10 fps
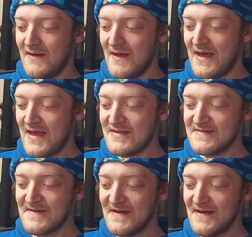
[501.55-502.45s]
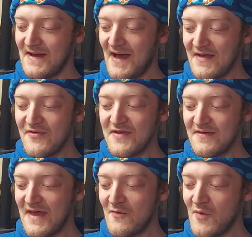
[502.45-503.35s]
And I think
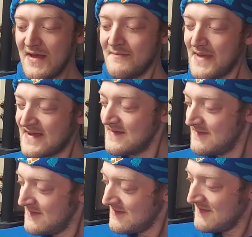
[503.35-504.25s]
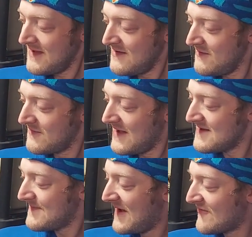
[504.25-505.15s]
in that way it makes it, kind
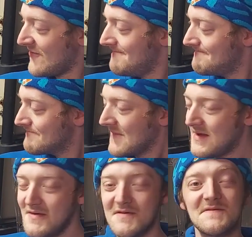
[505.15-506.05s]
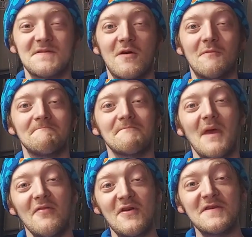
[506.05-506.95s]
of special. So
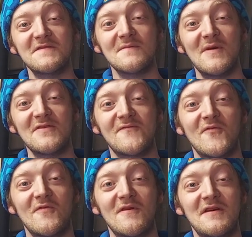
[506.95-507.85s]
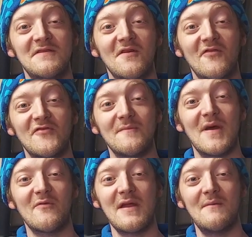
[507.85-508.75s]
thank you so much for indulging
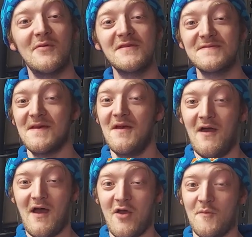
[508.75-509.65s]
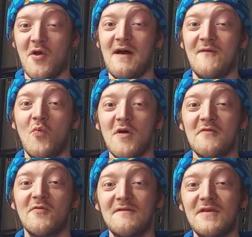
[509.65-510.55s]
my ramblings. I hope you all have a
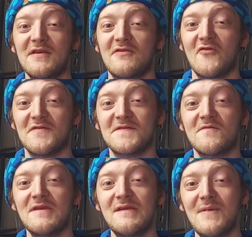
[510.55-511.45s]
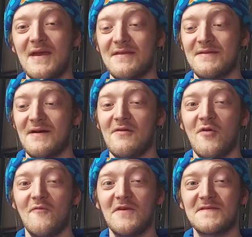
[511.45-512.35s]
wonderful evening and enjoy the stream, and I'll
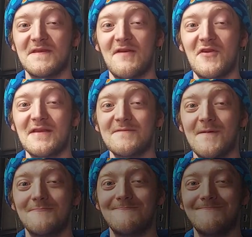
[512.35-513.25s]
hopefully see you at the next one.